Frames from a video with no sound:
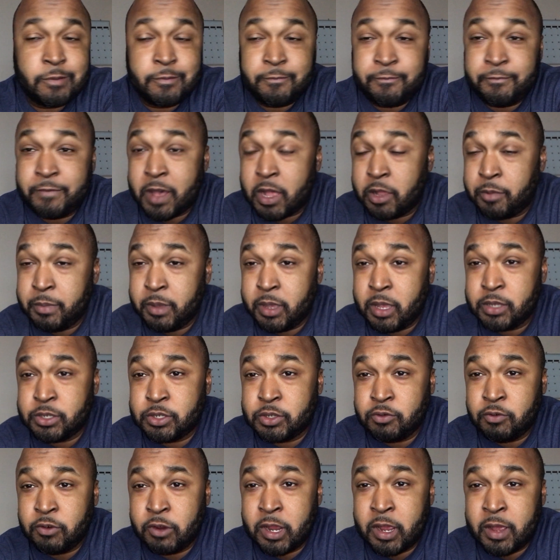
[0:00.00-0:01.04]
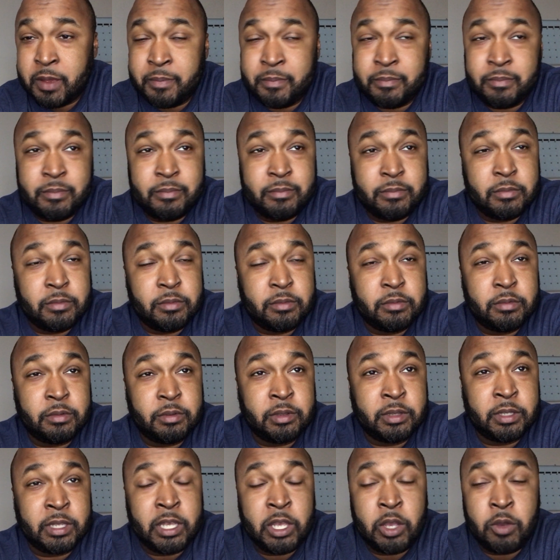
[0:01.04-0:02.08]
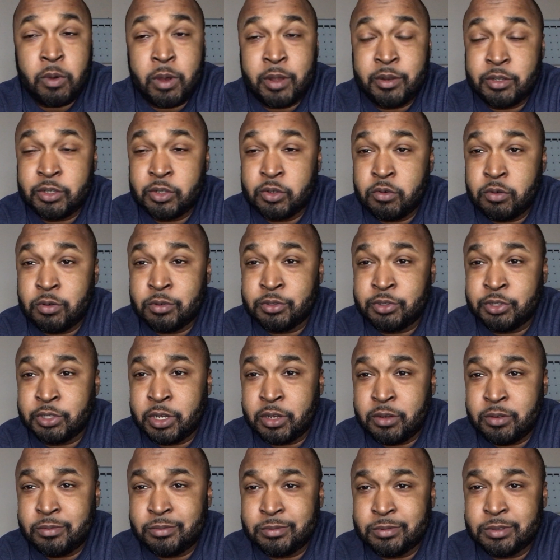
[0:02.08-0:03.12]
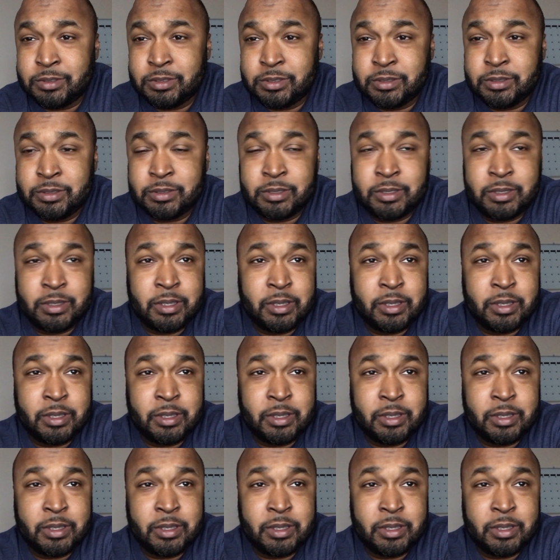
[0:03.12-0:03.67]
Follow me on Instagram, legal_Jones,